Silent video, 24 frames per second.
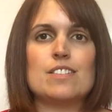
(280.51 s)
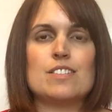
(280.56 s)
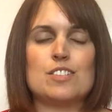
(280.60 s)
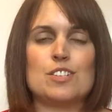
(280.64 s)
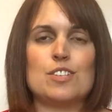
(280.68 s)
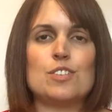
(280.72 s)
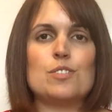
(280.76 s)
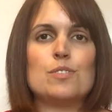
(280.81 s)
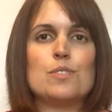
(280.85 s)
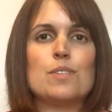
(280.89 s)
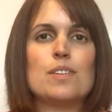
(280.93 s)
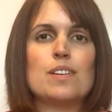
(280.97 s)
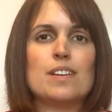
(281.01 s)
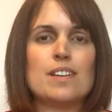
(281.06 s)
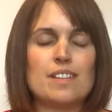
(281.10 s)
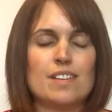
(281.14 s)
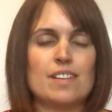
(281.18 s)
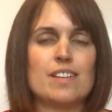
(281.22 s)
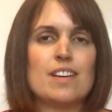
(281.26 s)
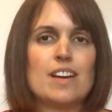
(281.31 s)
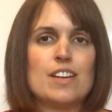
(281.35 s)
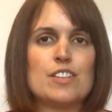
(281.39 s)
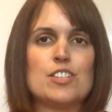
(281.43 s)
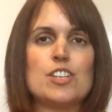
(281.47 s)
to
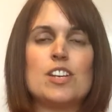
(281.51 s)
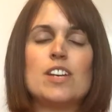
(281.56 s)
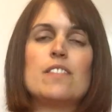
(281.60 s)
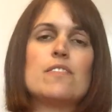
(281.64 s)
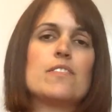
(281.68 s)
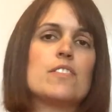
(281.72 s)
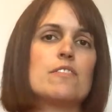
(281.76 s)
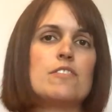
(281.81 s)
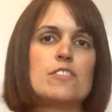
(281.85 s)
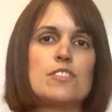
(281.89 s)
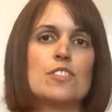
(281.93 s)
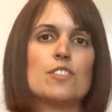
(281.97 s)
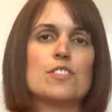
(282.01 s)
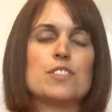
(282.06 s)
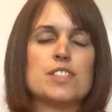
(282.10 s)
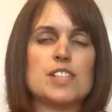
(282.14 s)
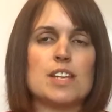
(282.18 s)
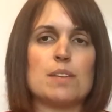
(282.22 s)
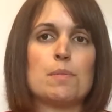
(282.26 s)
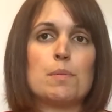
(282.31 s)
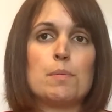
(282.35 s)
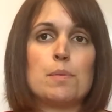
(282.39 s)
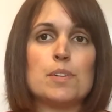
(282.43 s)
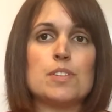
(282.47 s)
achieve the results
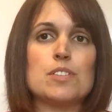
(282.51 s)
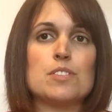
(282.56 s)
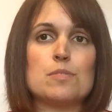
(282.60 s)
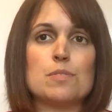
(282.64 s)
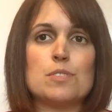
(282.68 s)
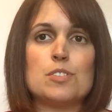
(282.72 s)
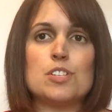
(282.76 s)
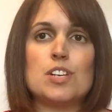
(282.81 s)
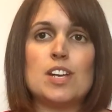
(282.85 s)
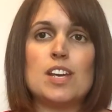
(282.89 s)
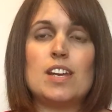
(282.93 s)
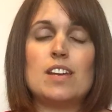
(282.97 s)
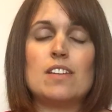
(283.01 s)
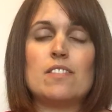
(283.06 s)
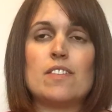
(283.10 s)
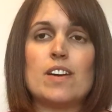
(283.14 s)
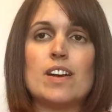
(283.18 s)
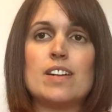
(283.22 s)
that we want to achieve.